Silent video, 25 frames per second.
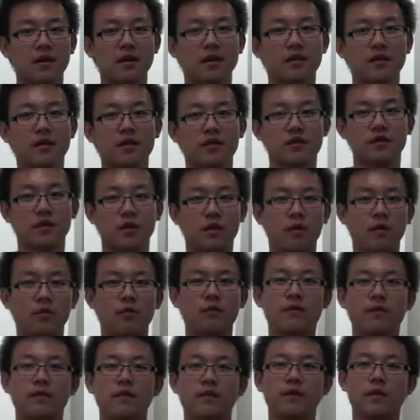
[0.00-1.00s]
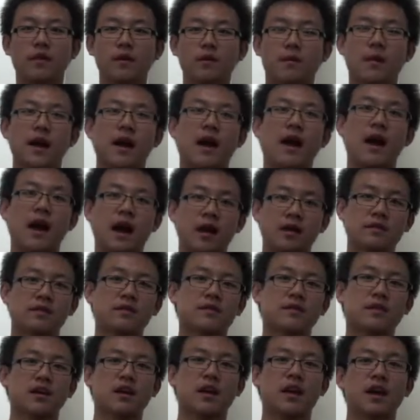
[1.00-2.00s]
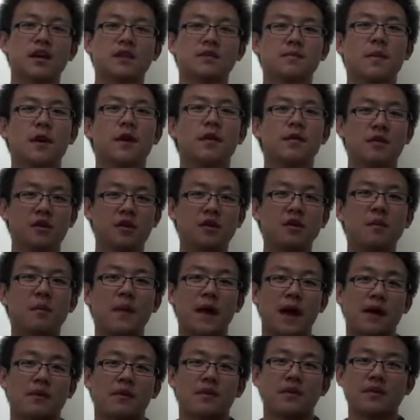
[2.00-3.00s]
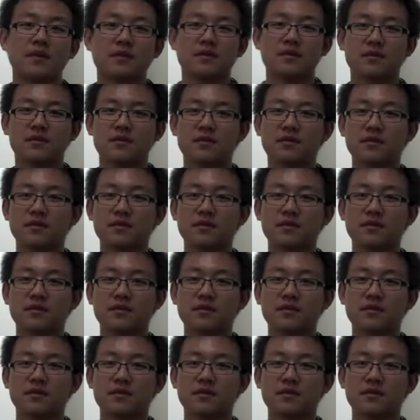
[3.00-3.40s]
So my aunts is my real parents.